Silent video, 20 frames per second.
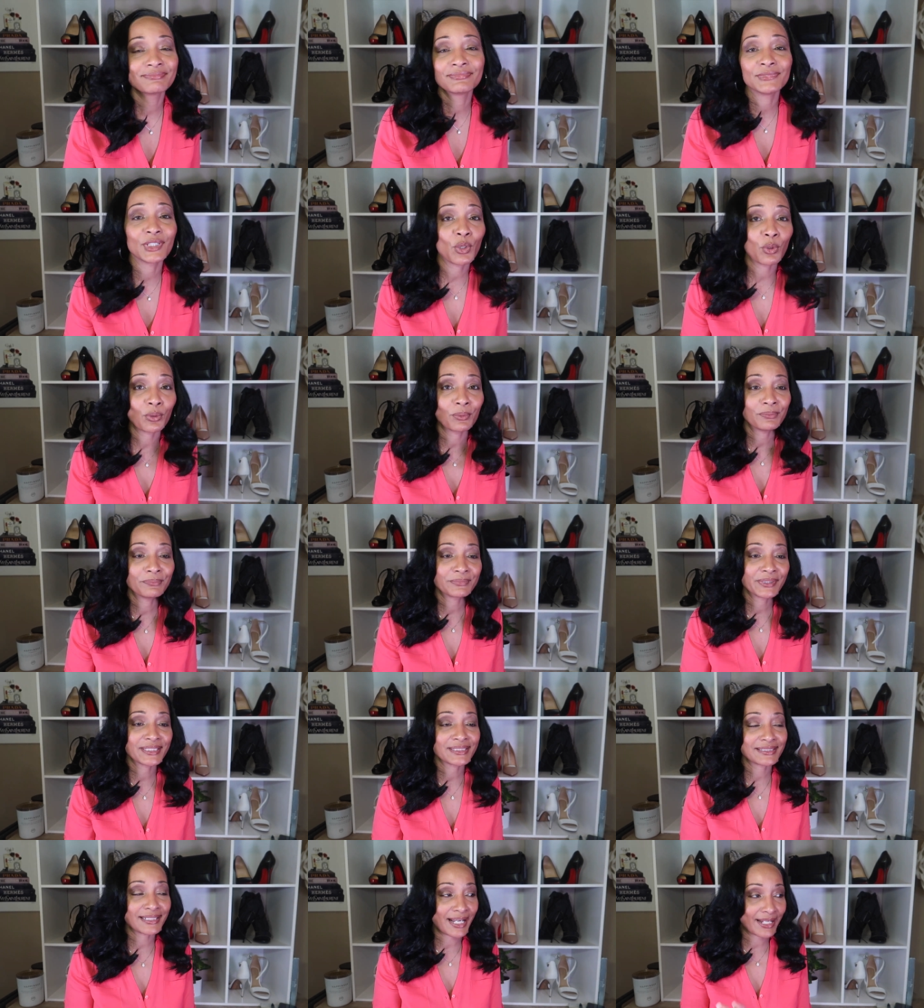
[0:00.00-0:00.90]
No,
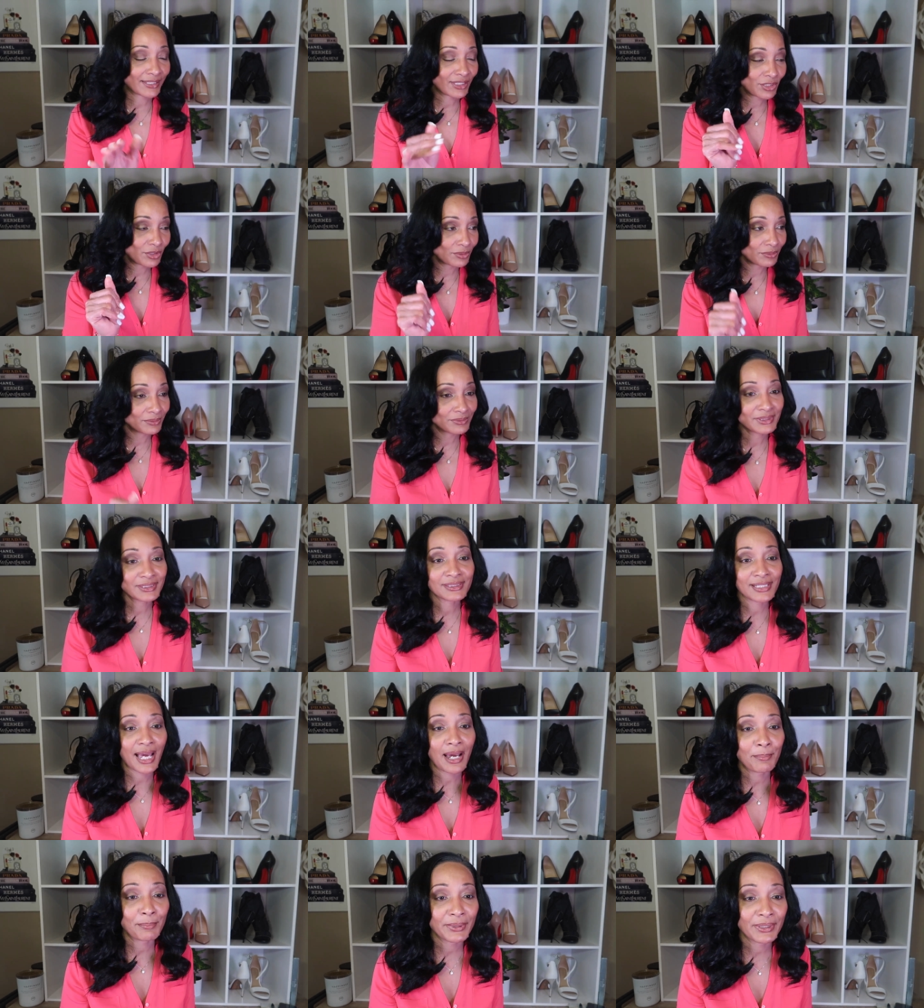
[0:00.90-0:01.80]
it's not cute.
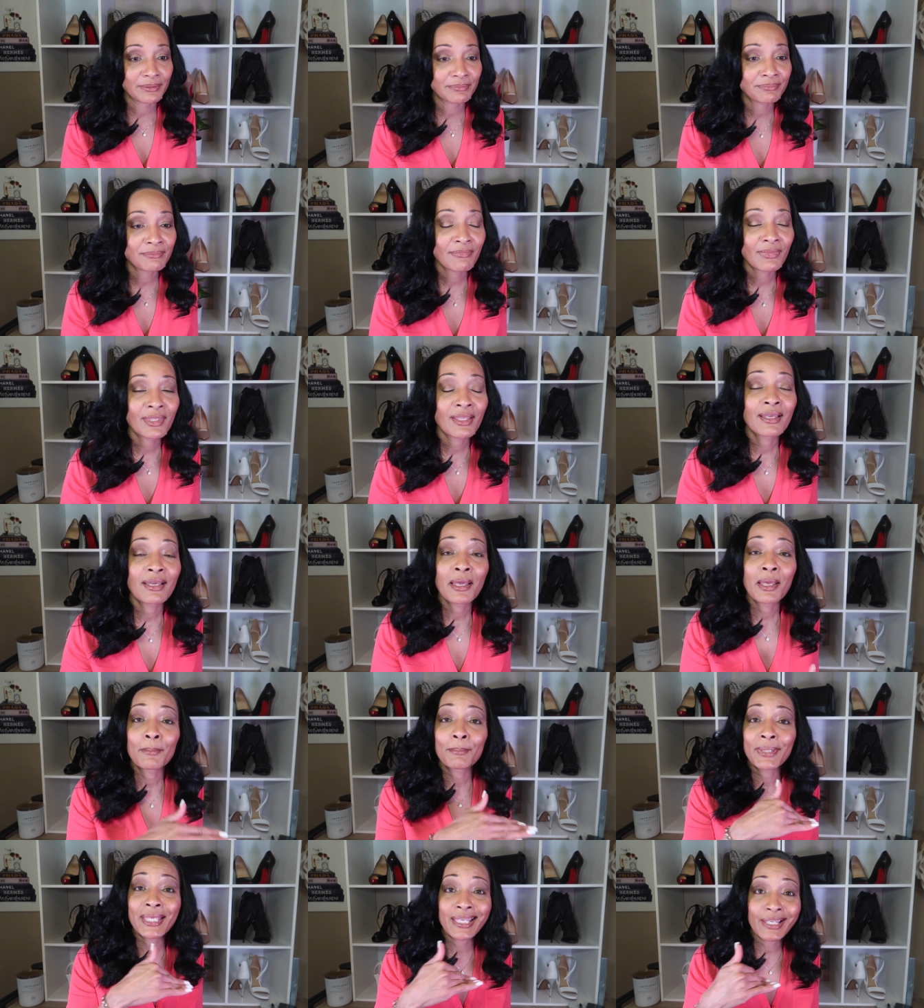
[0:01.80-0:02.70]
Stop it.
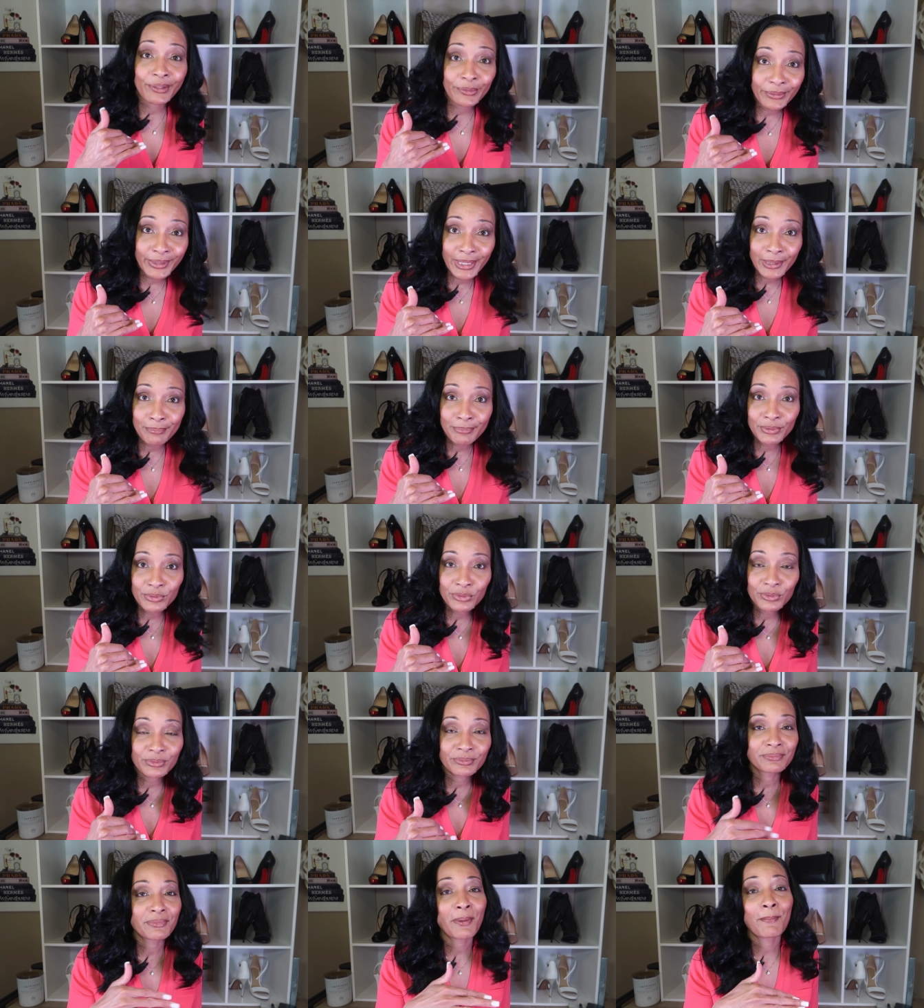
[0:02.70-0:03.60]
Period,
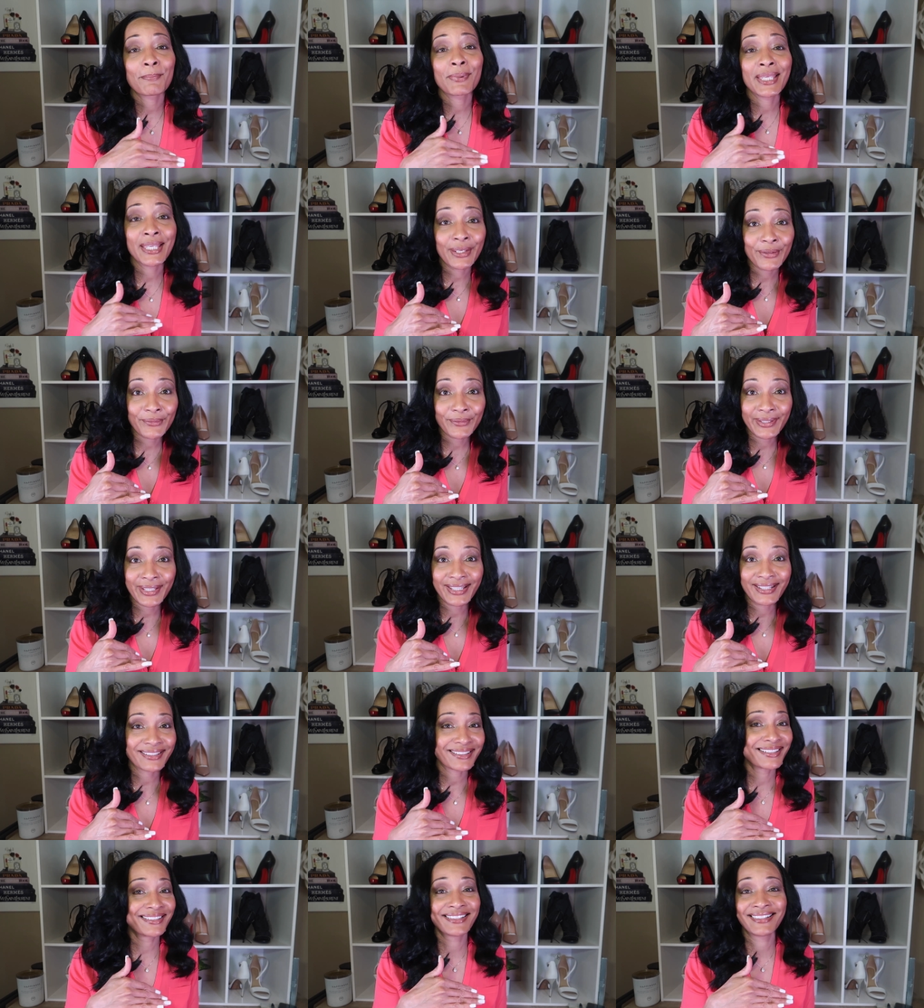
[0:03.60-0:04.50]
boo.
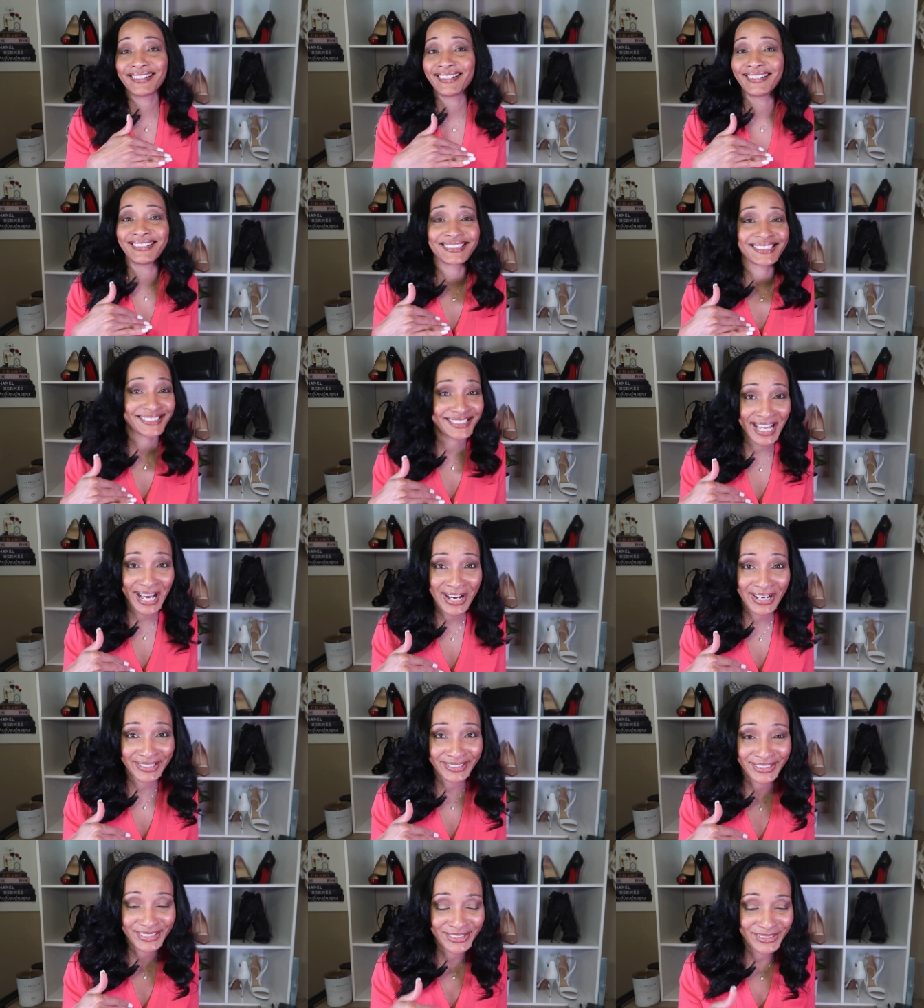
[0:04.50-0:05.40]
Period. It's
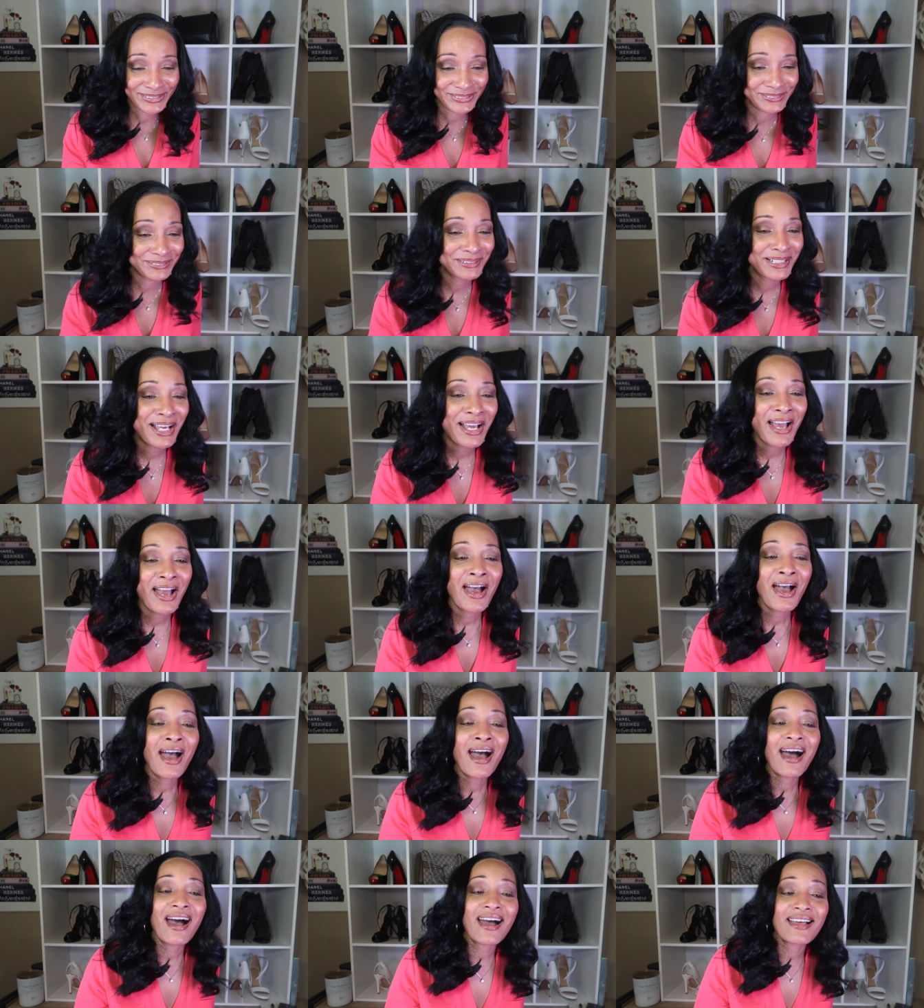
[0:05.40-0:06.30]
not cute.
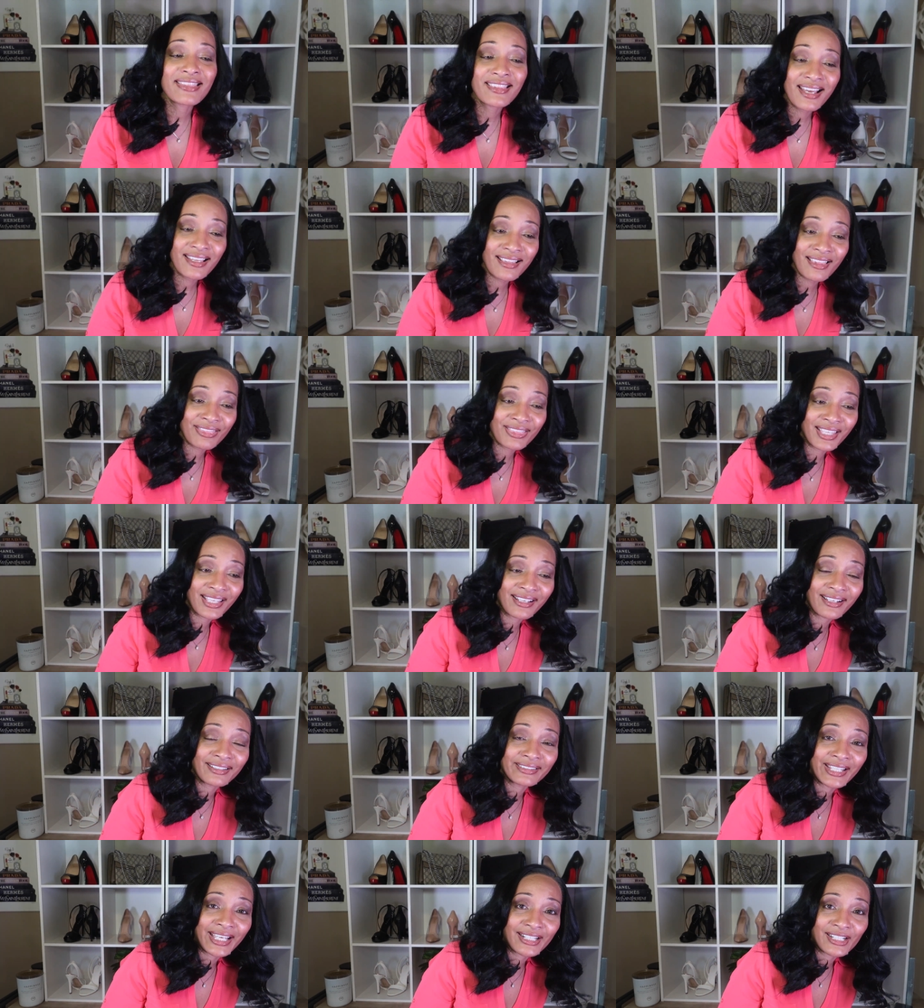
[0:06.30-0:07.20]
Another thing
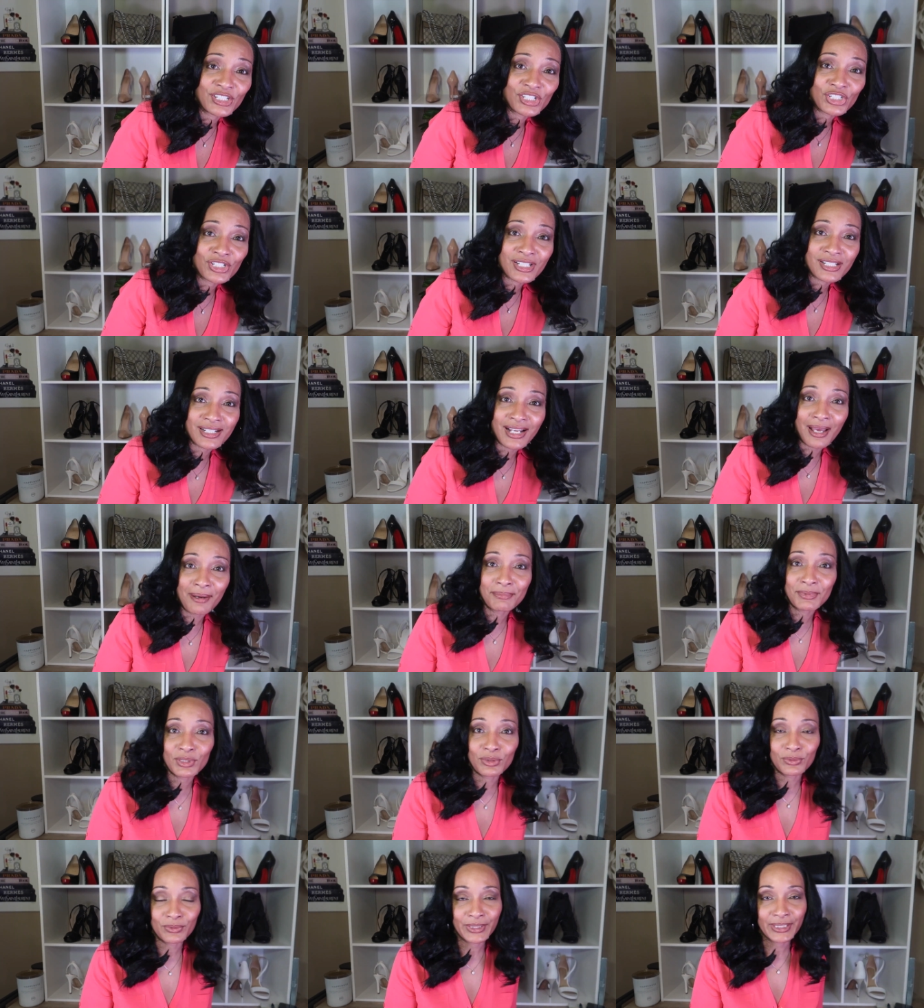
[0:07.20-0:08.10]
a lady should
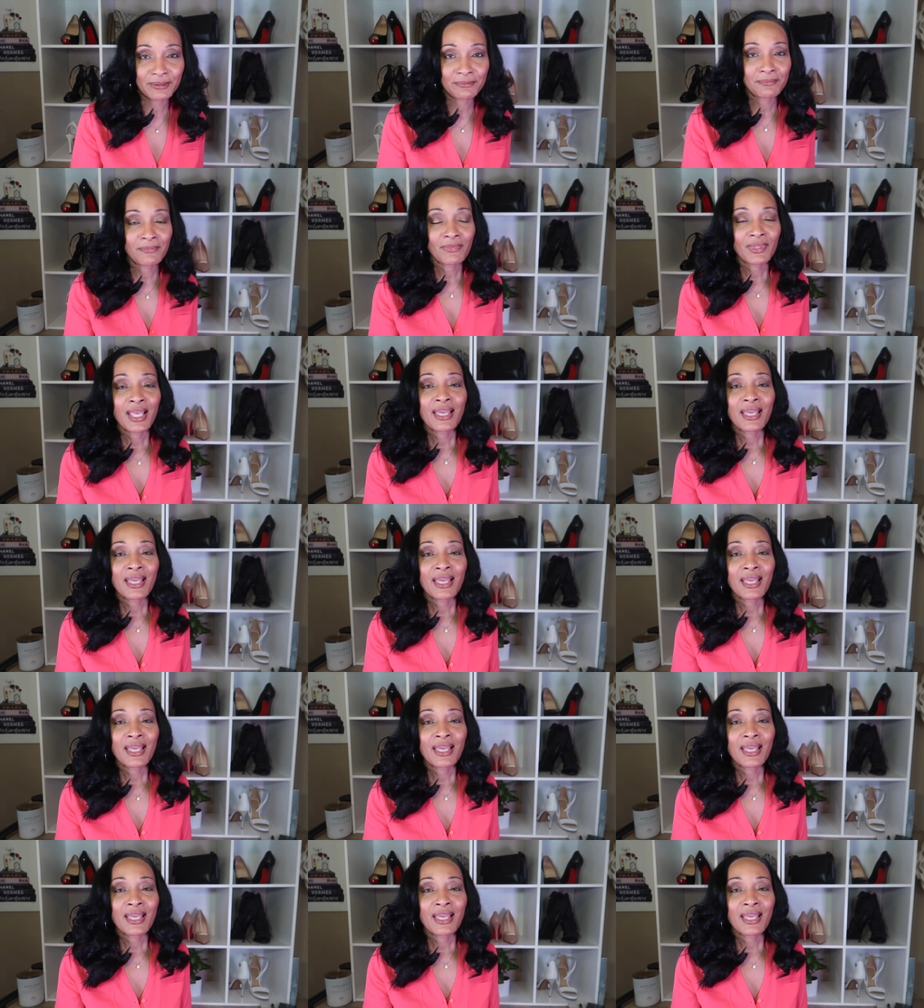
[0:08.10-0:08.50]
stop doing